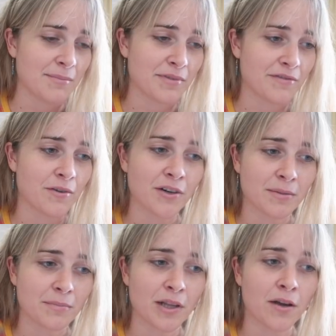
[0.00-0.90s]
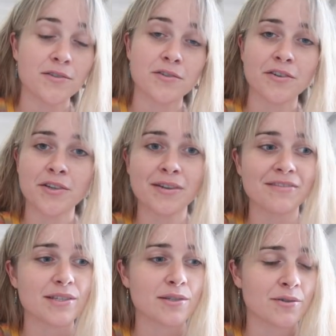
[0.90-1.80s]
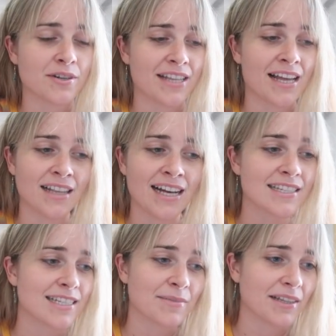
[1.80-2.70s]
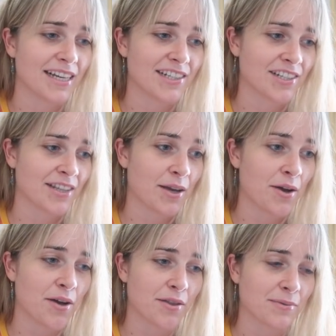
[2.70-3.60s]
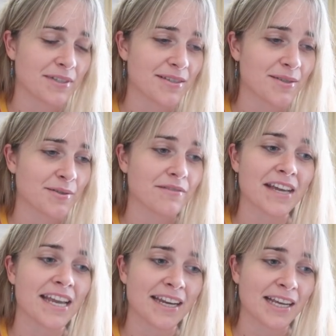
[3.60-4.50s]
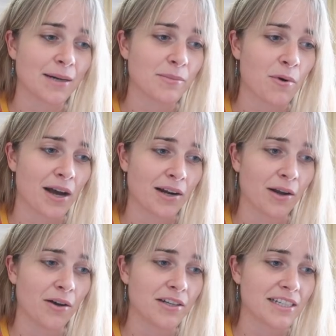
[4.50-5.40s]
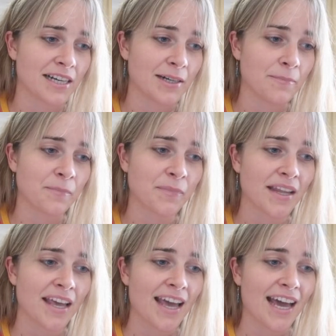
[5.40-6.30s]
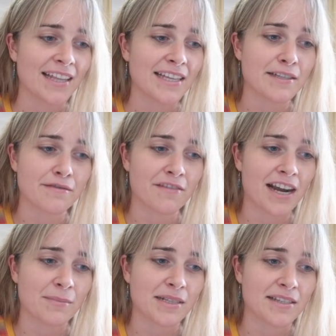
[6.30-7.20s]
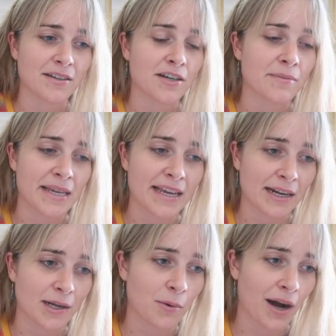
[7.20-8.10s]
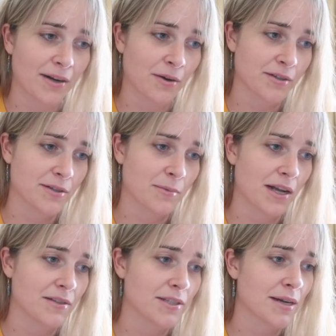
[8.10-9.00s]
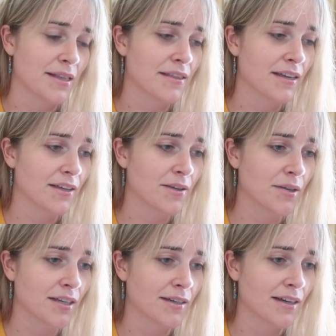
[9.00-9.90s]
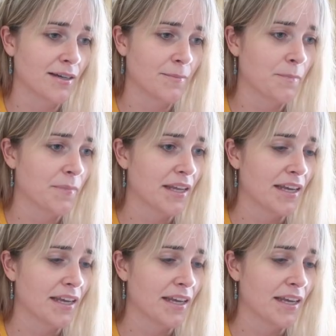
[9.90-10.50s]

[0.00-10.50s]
before it implodes, or you even saw in that last simulation, the Earth was sort of heating up quite a lot, and these fragments are going to be getting quite hot as well. So I think you can